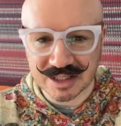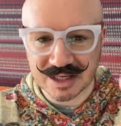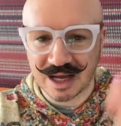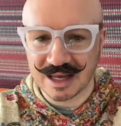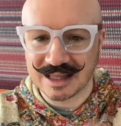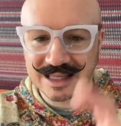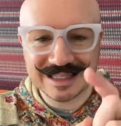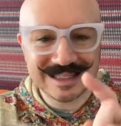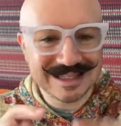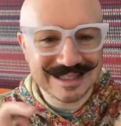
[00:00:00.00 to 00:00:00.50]

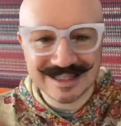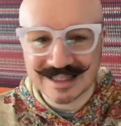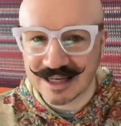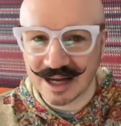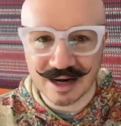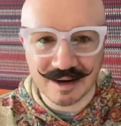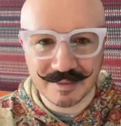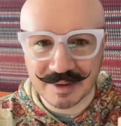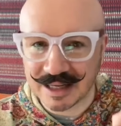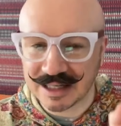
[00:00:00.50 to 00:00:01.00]
This is gonna
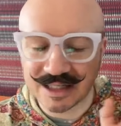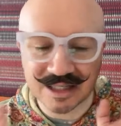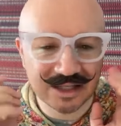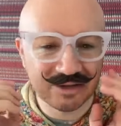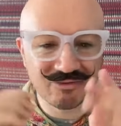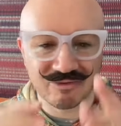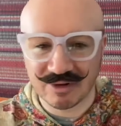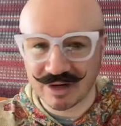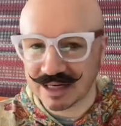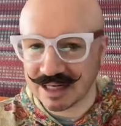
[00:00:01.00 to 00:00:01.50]
be just
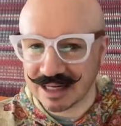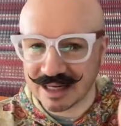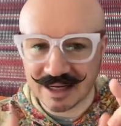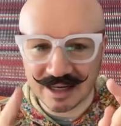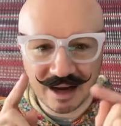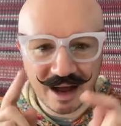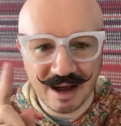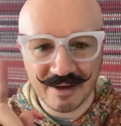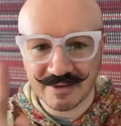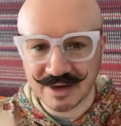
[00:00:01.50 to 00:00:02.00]
really
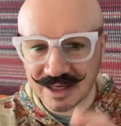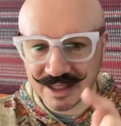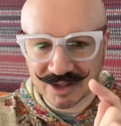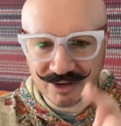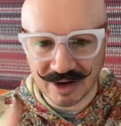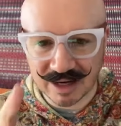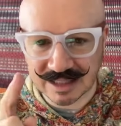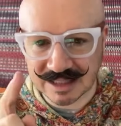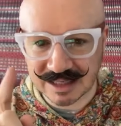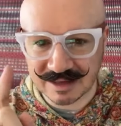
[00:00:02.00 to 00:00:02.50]
live and
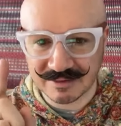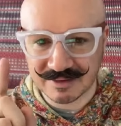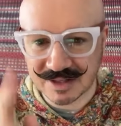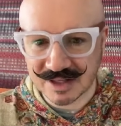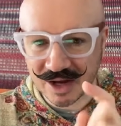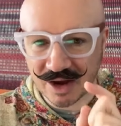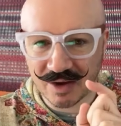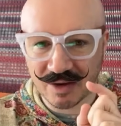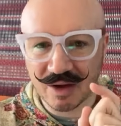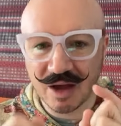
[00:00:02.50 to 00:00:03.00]
interactive.
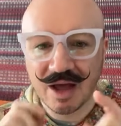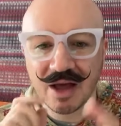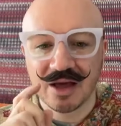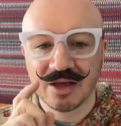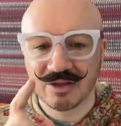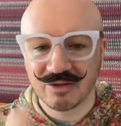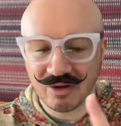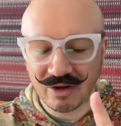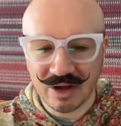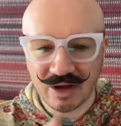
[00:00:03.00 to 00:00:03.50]
So
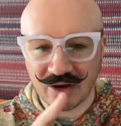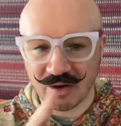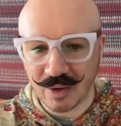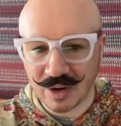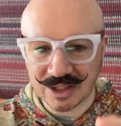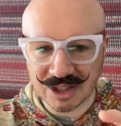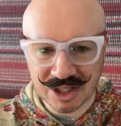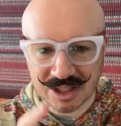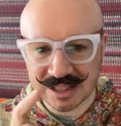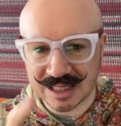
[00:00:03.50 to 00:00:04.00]
throw your
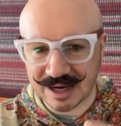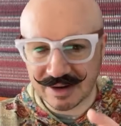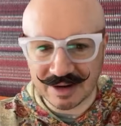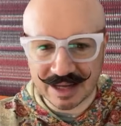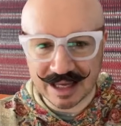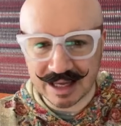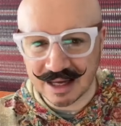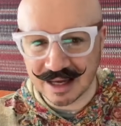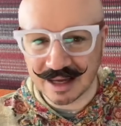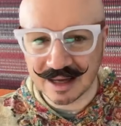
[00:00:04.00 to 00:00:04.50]
questions out
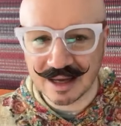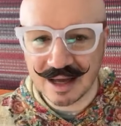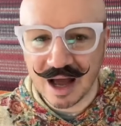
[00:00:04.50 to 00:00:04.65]
here.